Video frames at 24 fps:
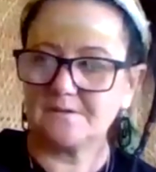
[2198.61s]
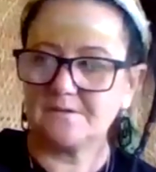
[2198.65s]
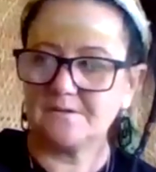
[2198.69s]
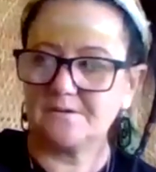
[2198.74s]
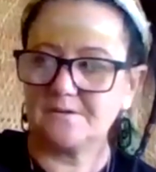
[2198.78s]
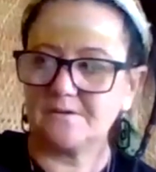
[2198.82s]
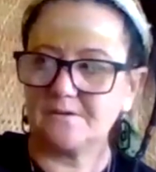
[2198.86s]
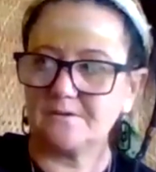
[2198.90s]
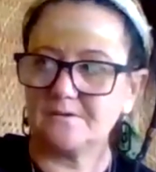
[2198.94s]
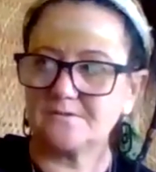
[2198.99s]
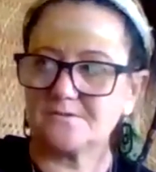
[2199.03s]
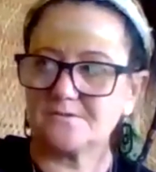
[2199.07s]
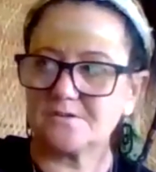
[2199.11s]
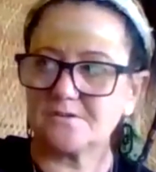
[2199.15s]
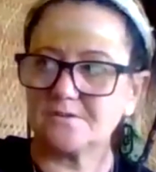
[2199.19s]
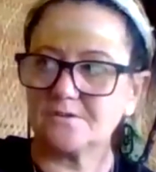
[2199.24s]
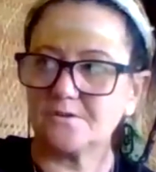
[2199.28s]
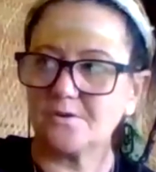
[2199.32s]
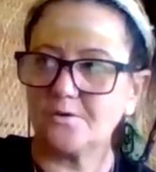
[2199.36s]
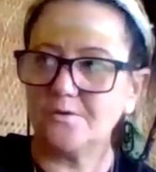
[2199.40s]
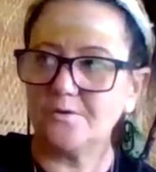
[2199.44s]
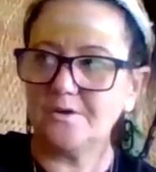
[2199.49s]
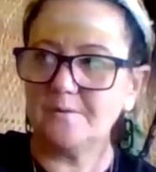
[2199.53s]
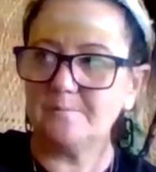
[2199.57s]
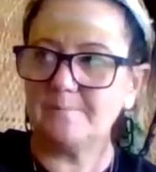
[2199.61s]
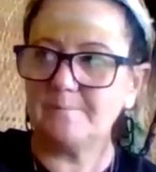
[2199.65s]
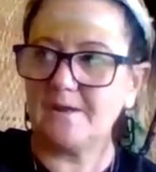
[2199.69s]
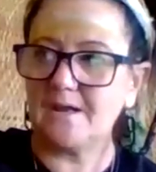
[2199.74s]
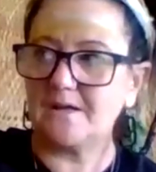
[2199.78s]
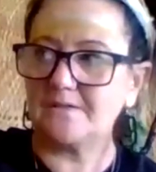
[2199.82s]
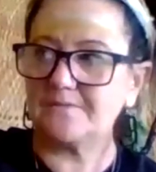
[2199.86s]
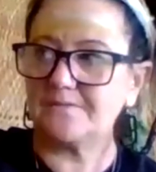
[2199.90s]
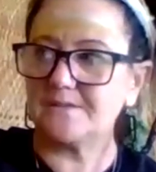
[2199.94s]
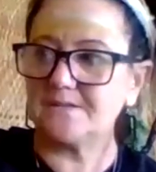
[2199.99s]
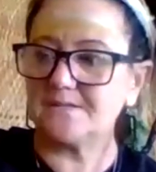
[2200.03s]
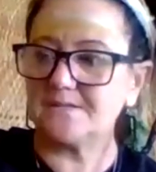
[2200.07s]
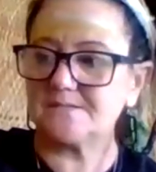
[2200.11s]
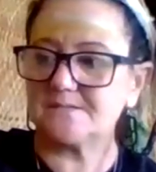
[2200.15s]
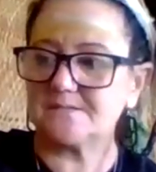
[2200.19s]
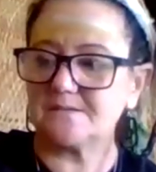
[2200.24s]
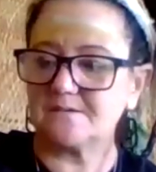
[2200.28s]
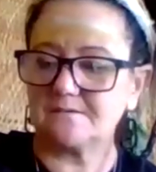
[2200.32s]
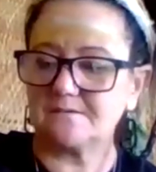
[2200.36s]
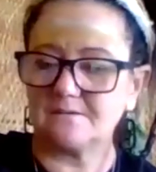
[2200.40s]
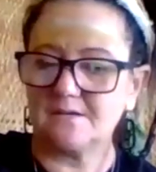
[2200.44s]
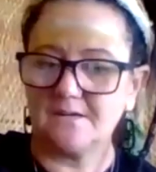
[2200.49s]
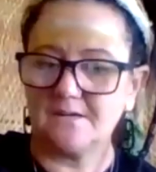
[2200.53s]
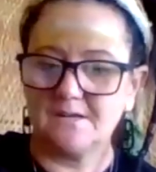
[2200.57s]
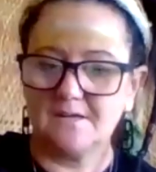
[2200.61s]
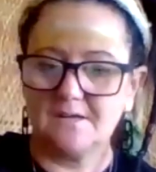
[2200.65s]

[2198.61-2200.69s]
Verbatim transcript: you know to learn about this and